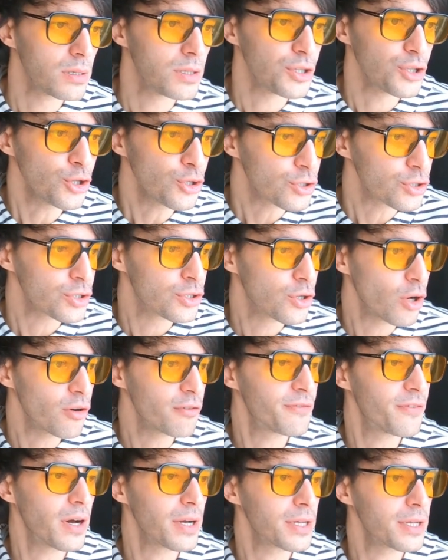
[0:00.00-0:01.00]
you could go
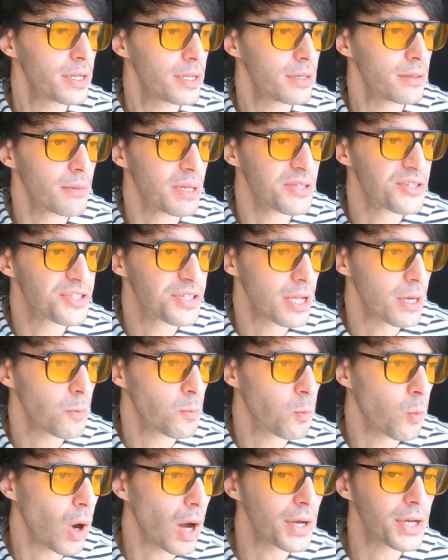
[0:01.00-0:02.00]
fucking, instead
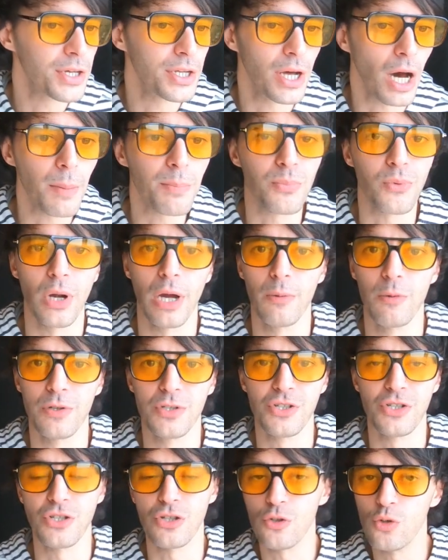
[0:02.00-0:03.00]
of walking upright,
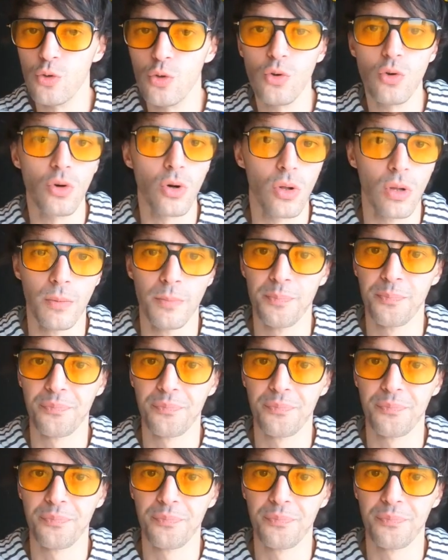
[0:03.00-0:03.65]
which is cool,